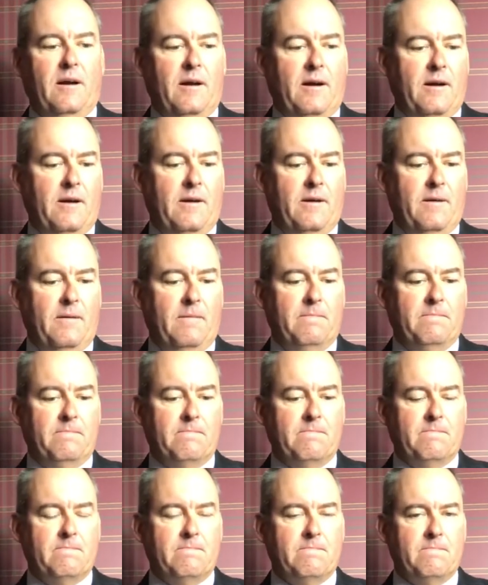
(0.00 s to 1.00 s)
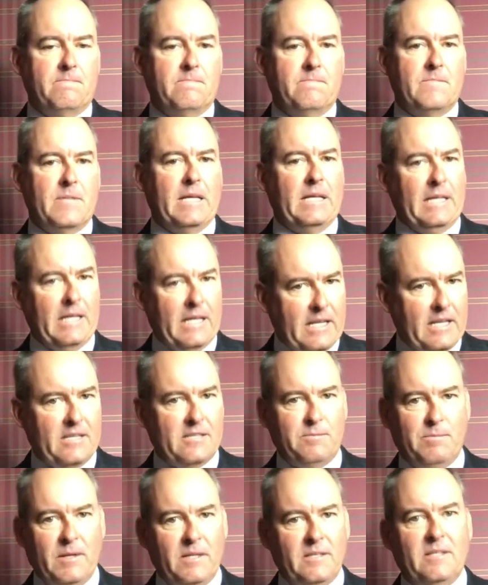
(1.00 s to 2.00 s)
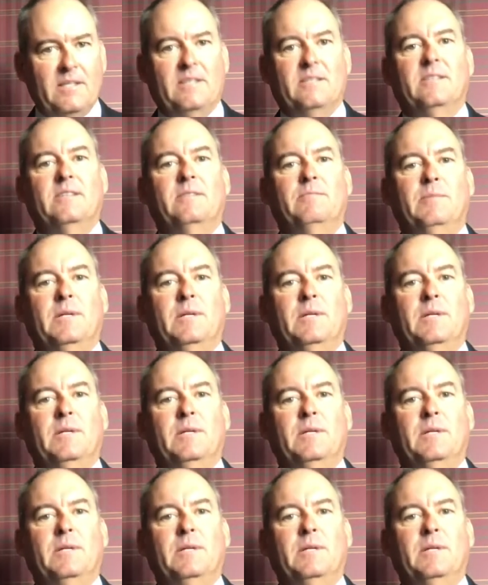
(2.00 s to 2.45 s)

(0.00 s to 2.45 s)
It is, but it isn't.